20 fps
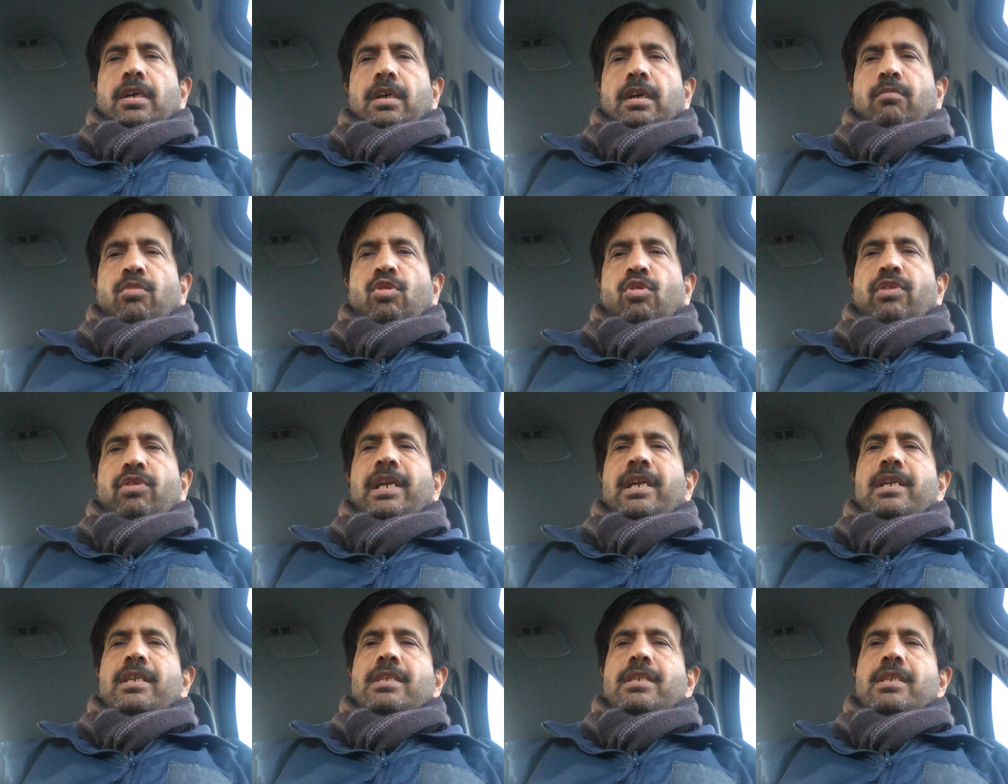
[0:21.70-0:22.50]
about
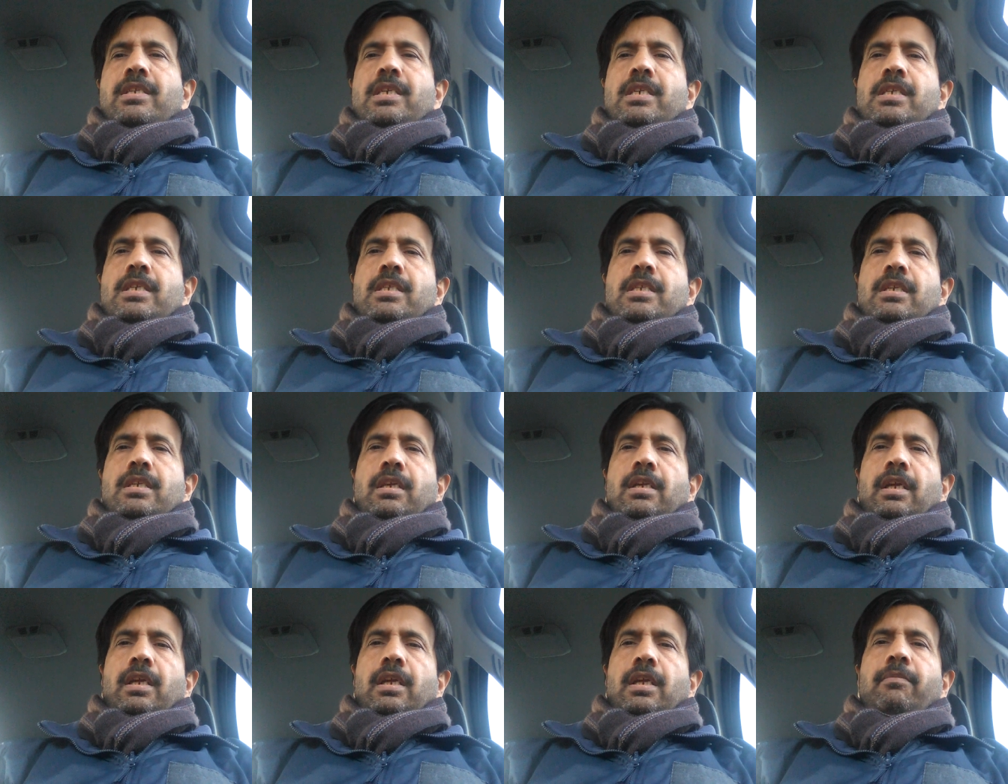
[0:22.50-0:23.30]
any disease,
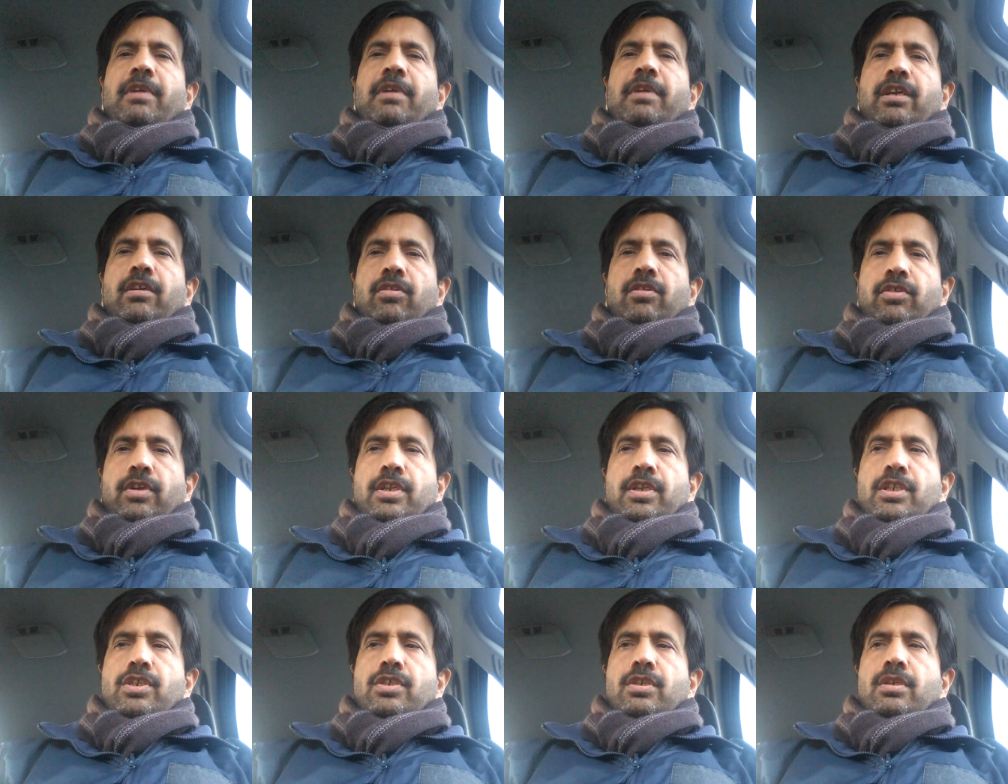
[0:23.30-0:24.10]
any medical
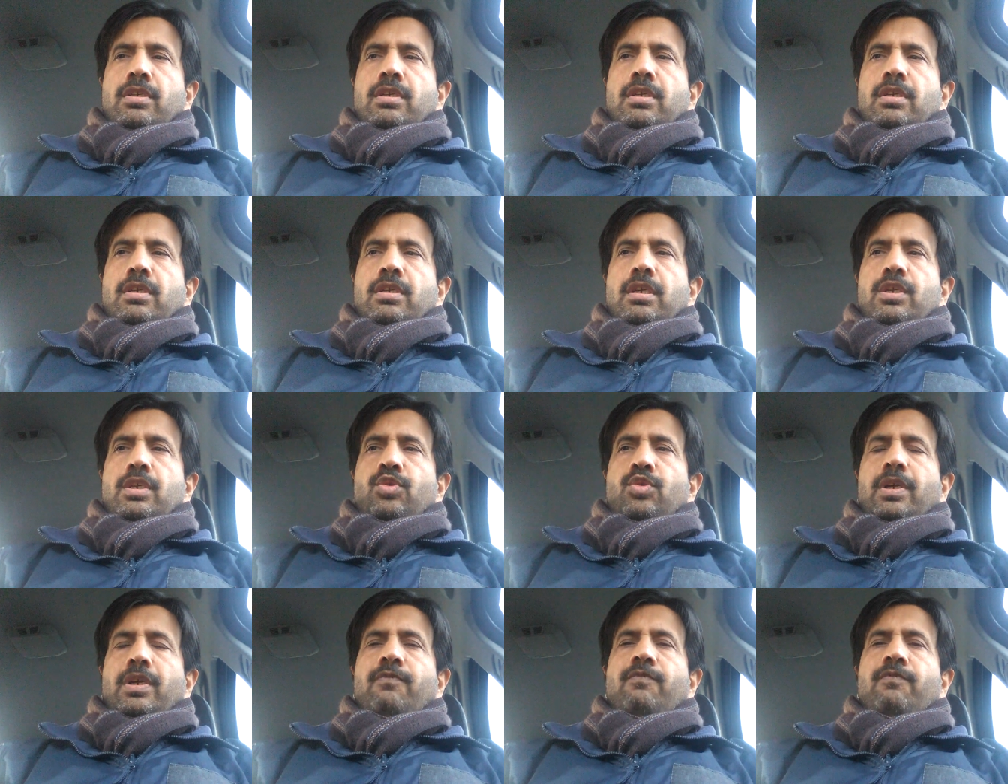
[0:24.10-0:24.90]
condition,
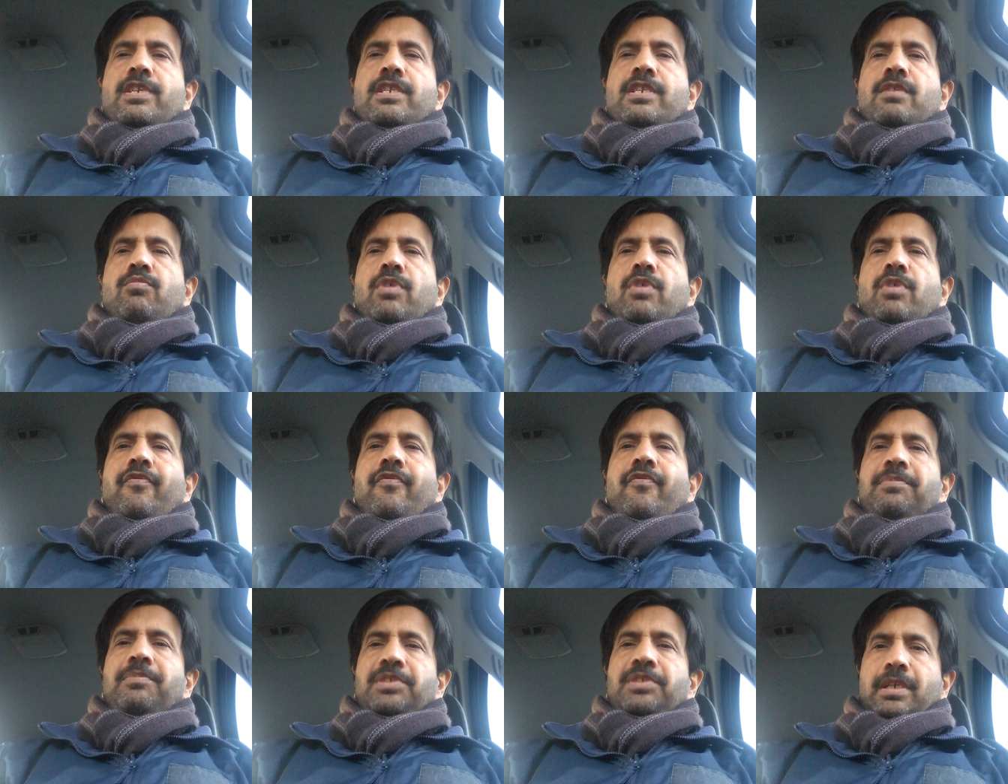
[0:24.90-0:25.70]
you can visit my
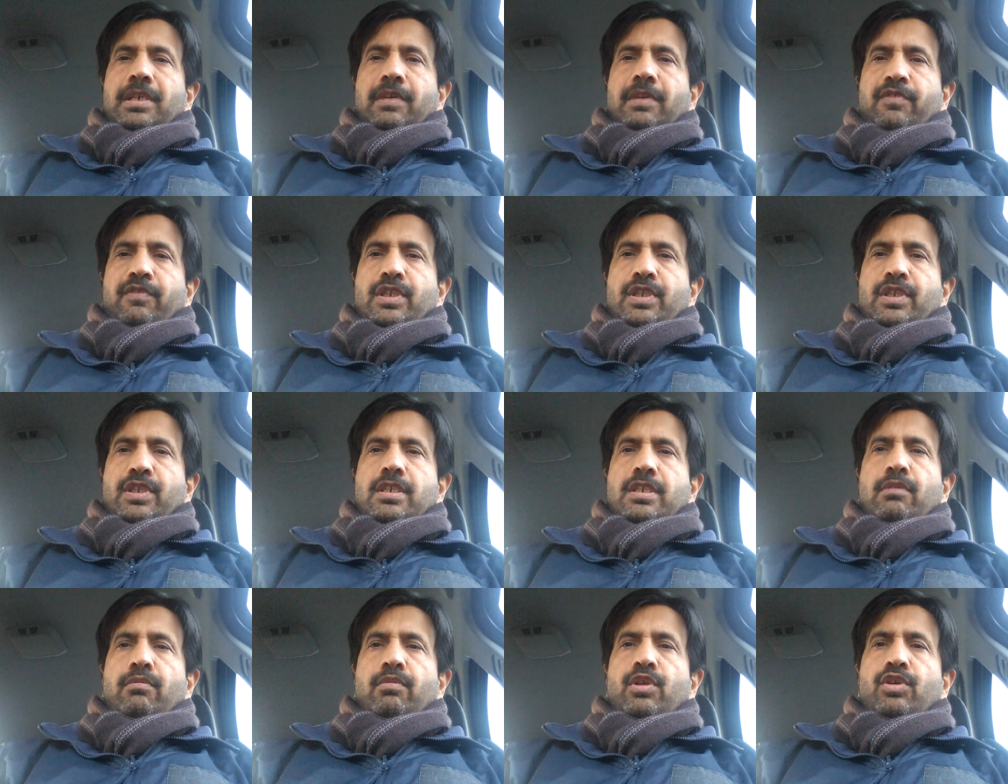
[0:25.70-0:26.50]
website, which
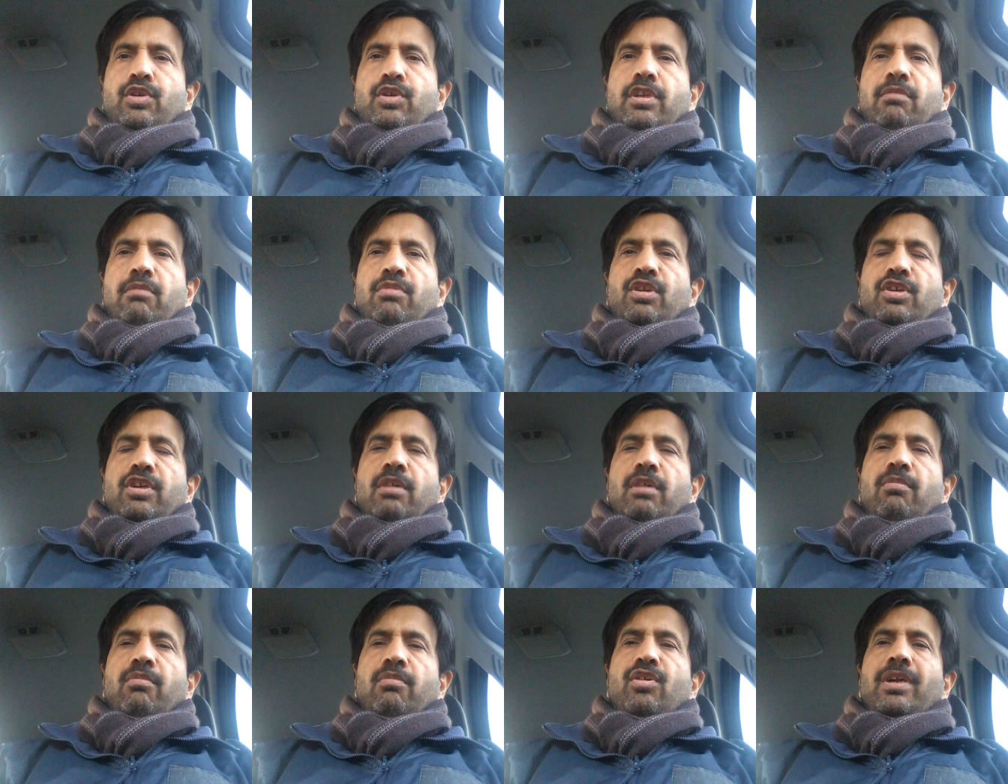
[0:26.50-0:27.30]
is
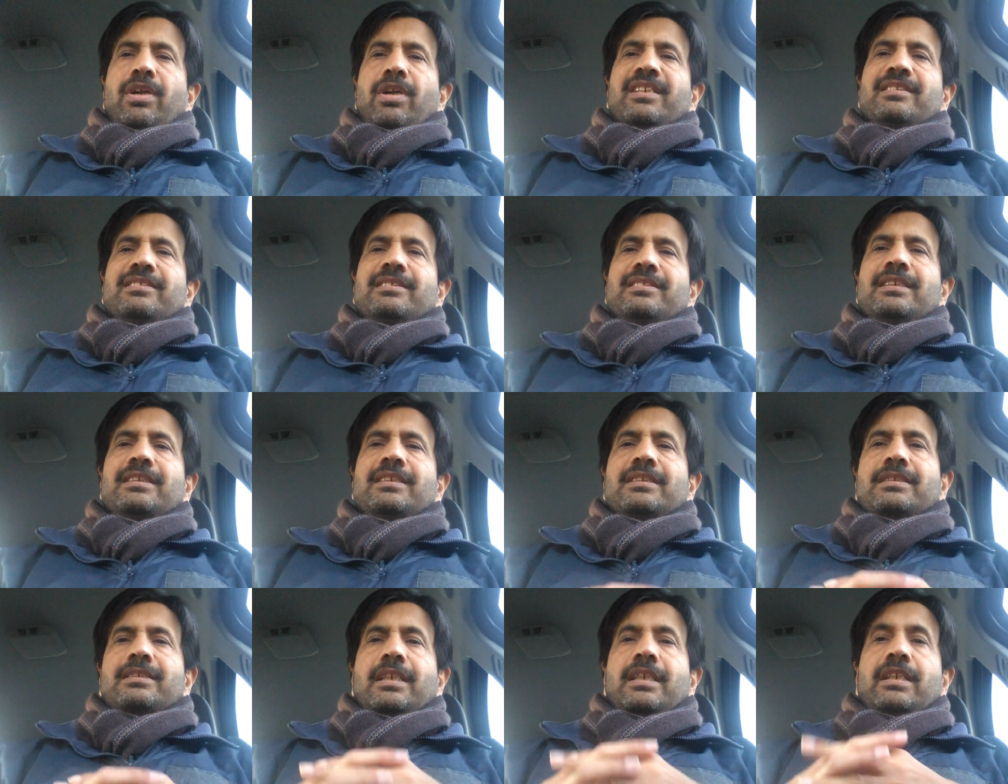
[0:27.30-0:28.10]

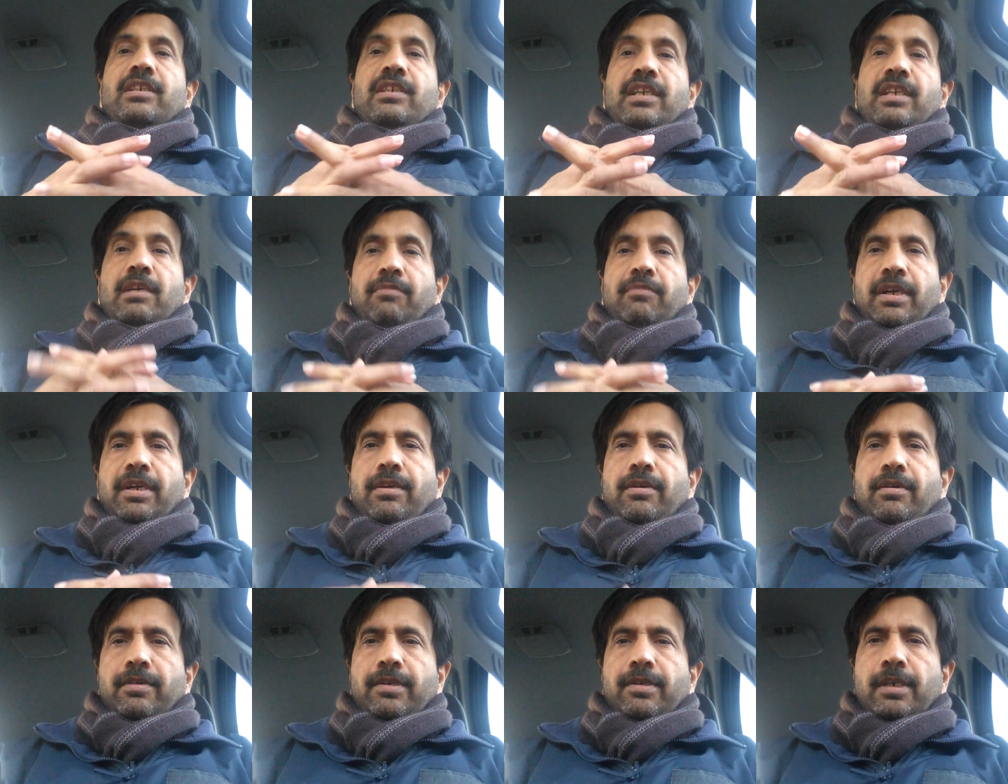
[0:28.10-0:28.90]

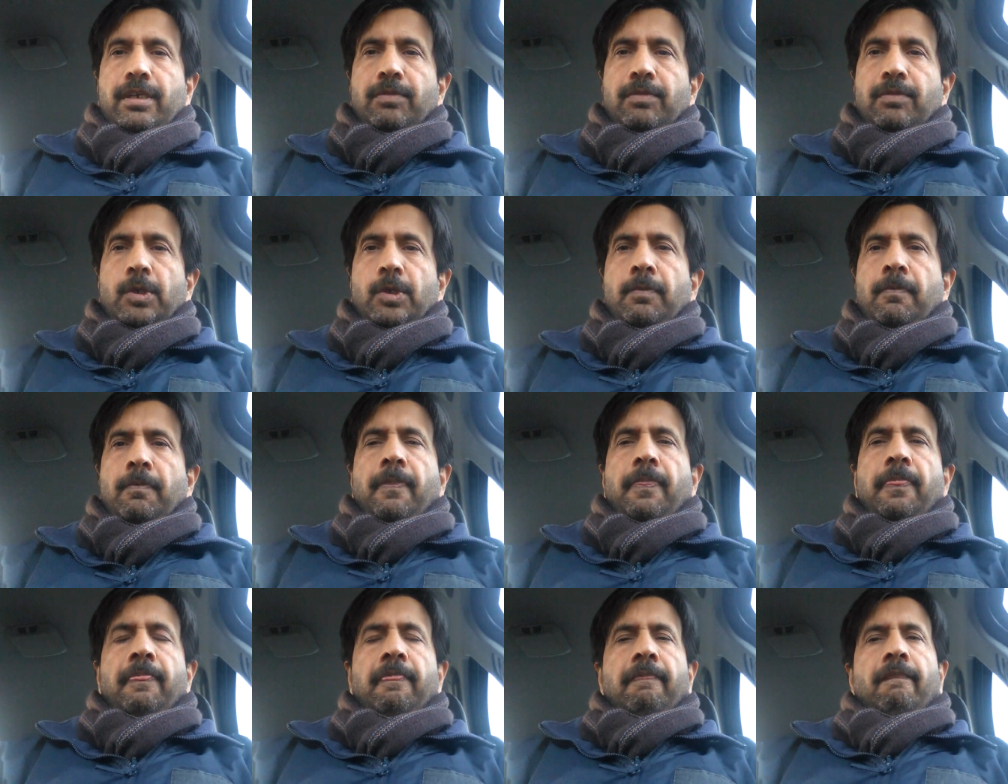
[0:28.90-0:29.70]
www.diseasesandtreatment.com. You know,
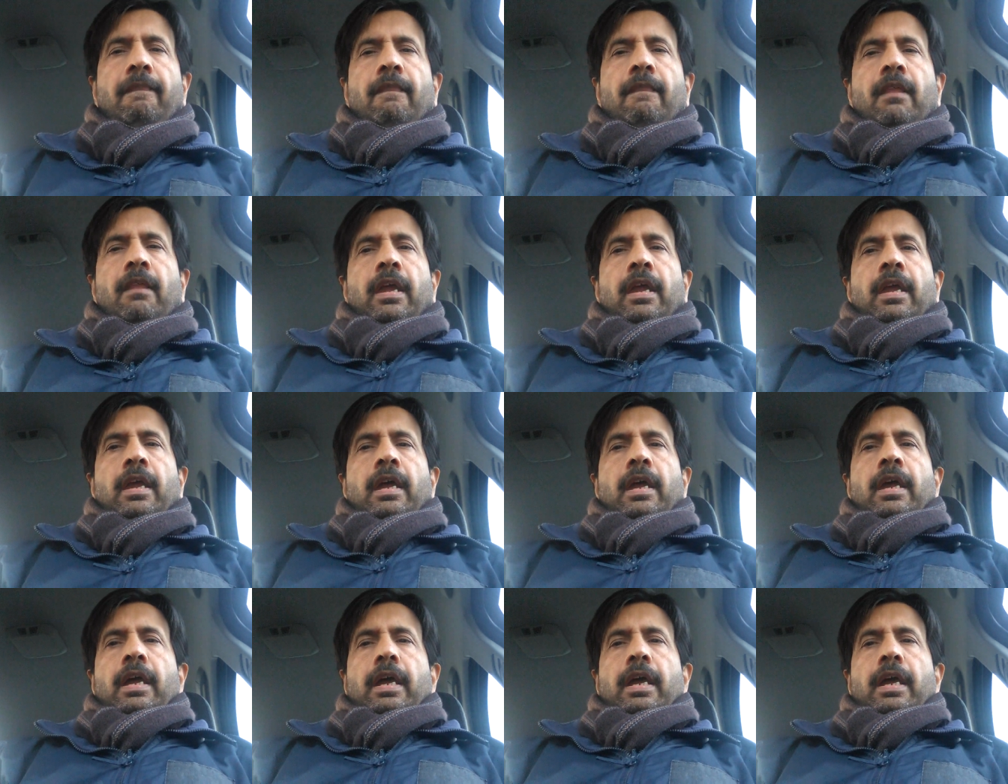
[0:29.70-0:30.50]

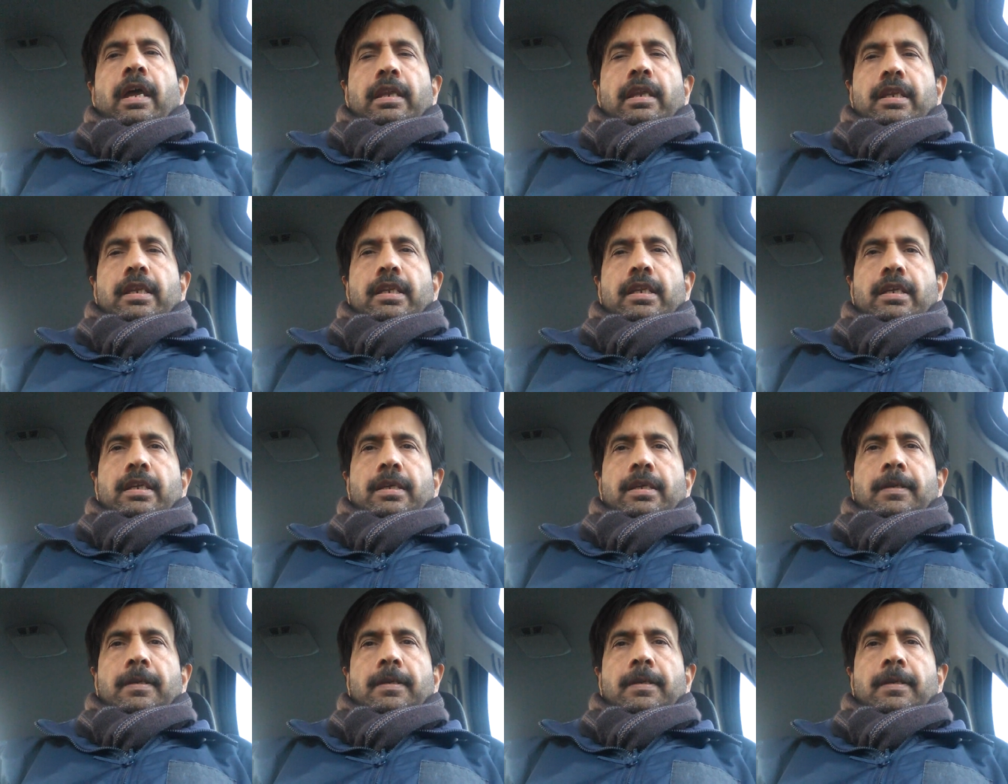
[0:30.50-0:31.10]
and